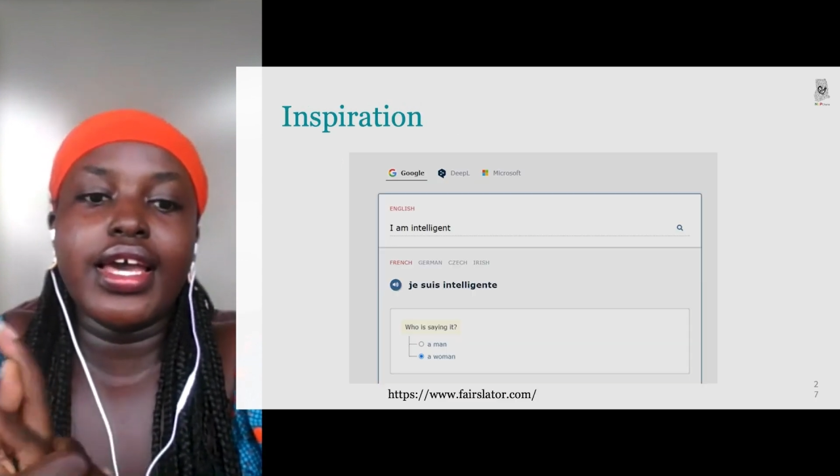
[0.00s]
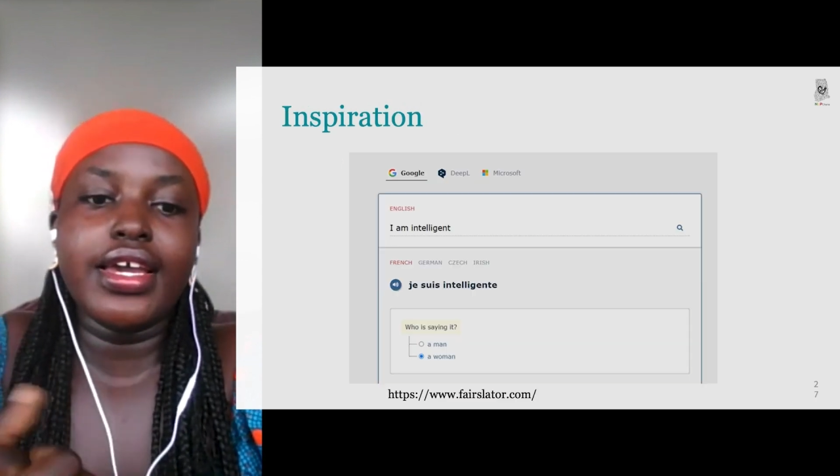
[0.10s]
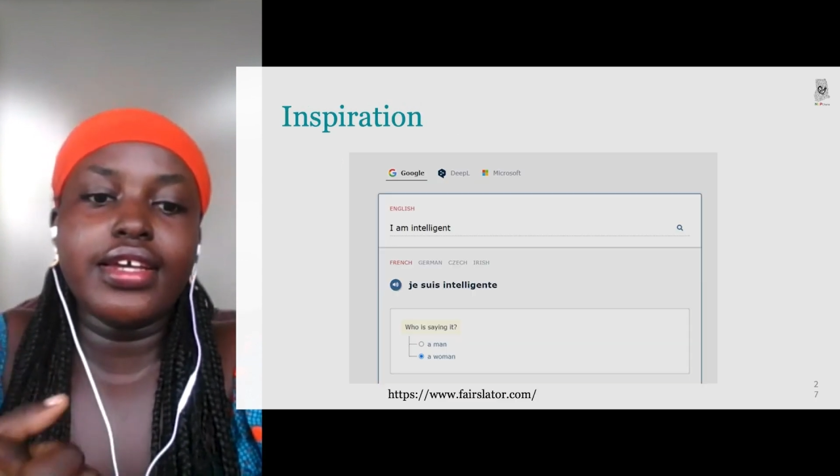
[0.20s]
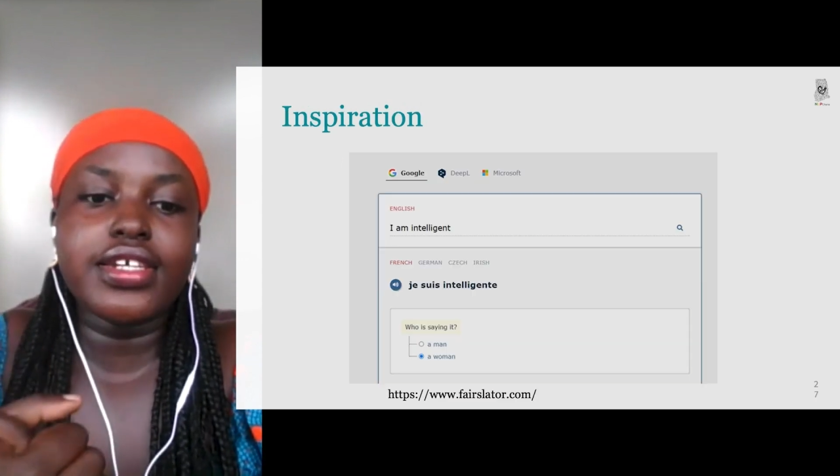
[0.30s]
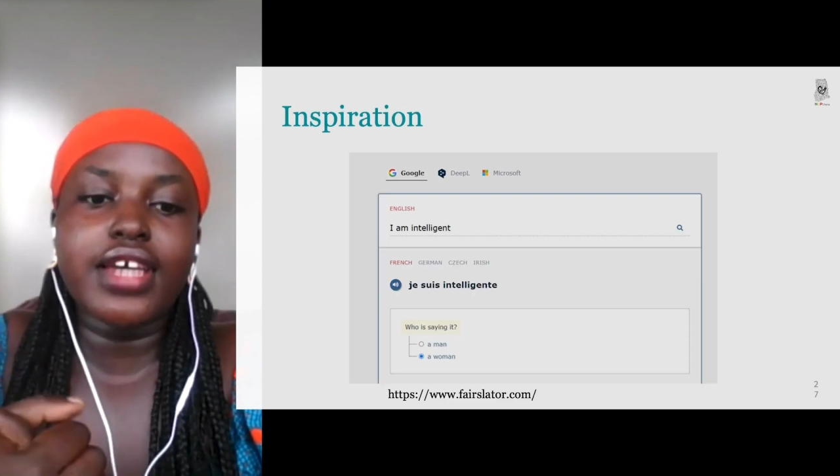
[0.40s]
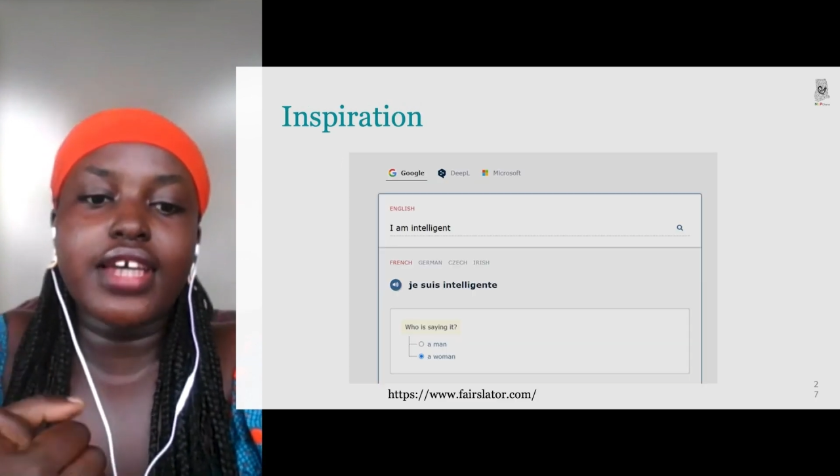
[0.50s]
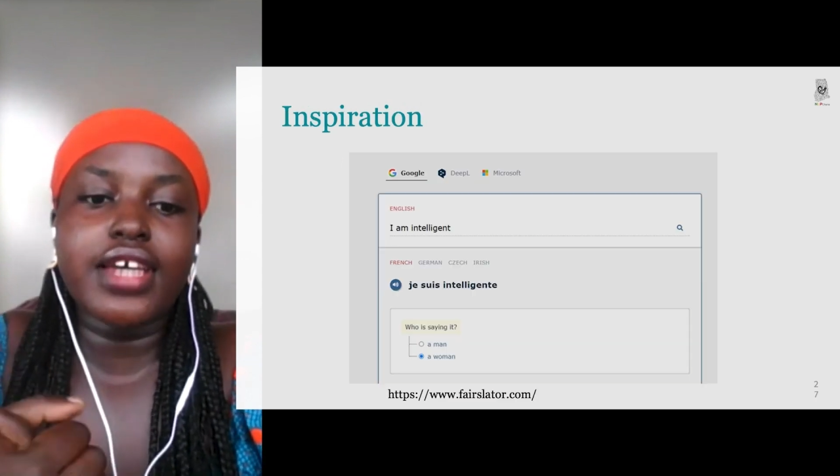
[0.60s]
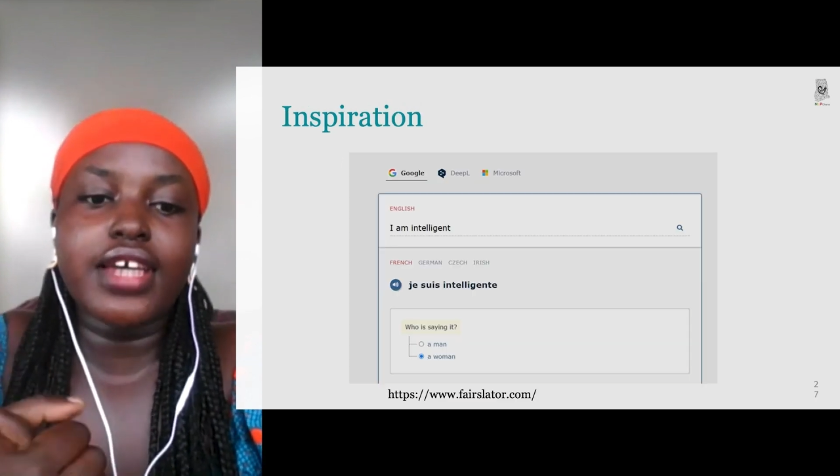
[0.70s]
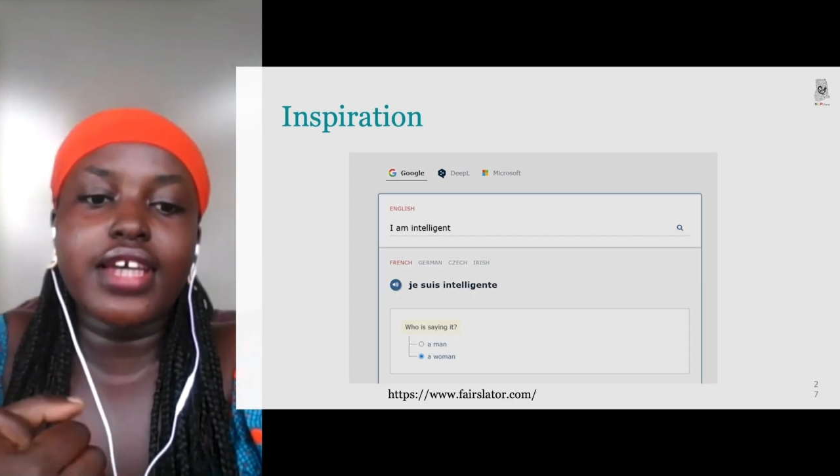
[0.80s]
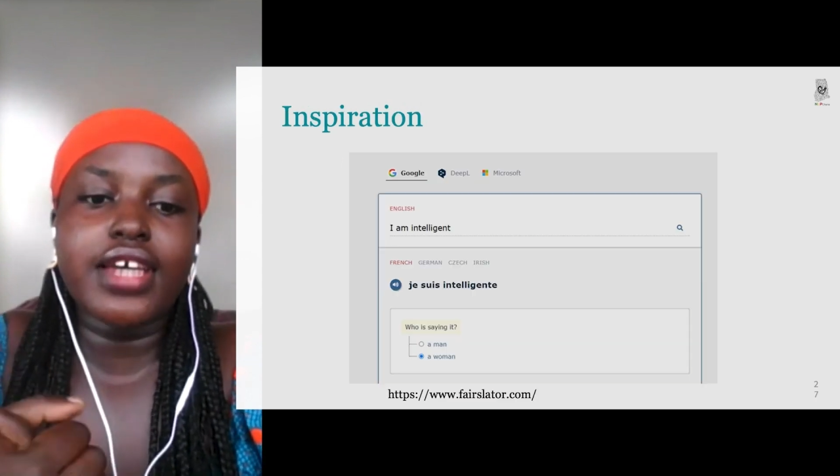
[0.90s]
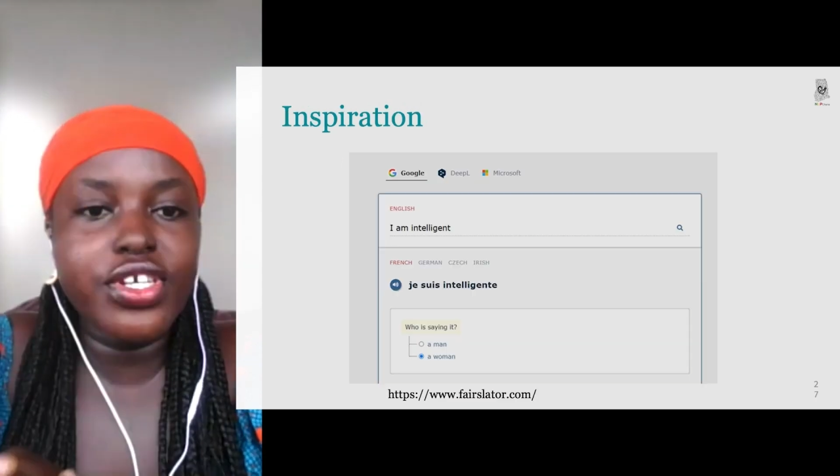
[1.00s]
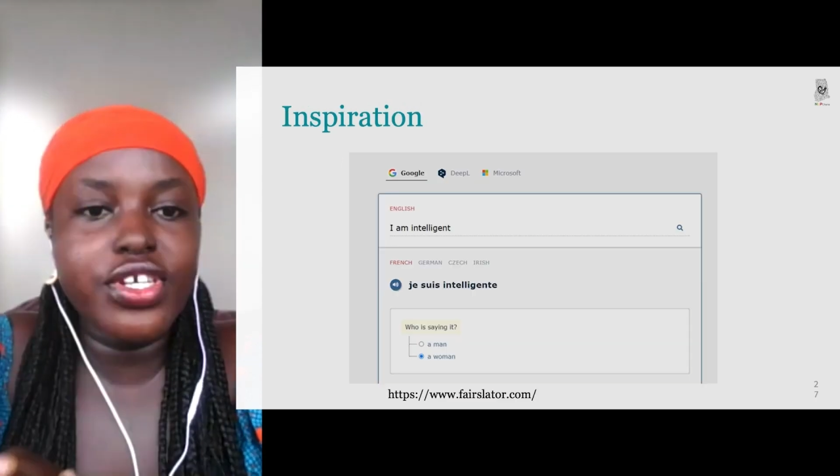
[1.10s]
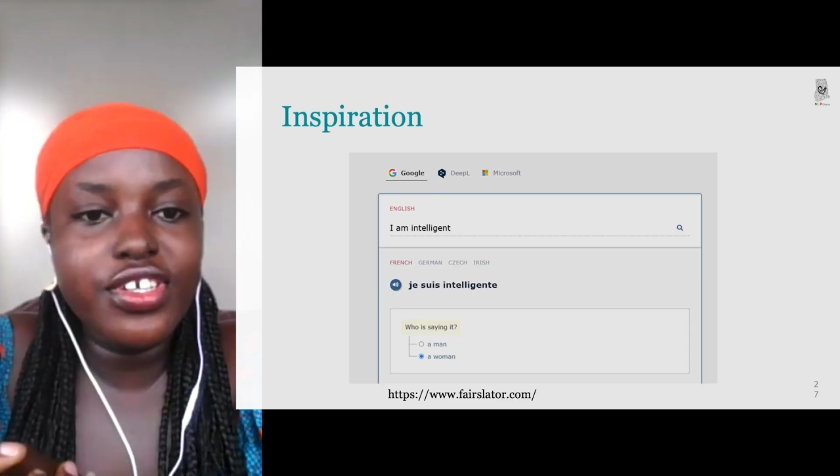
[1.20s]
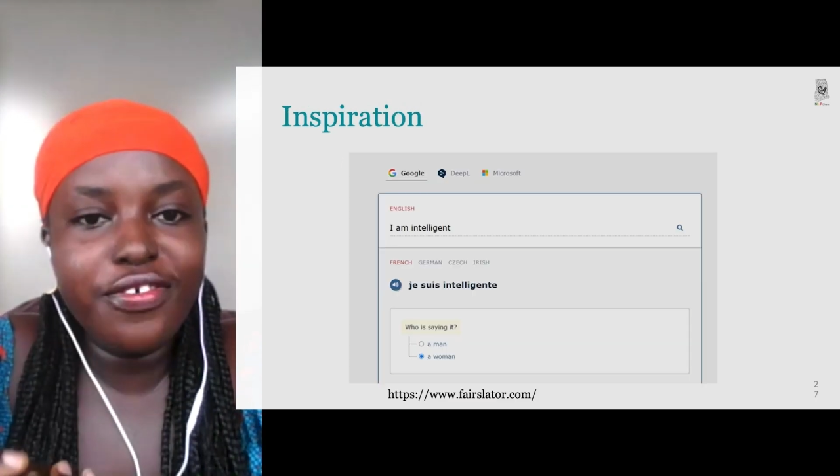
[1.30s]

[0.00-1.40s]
And I also find